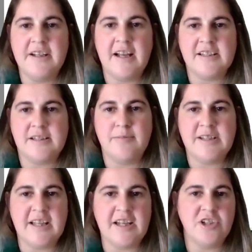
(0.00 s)

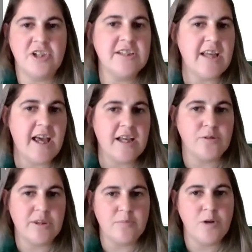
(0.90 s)
customizations
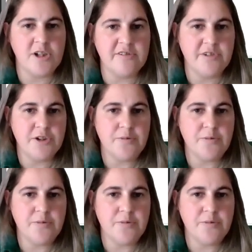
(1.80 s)
as with modern.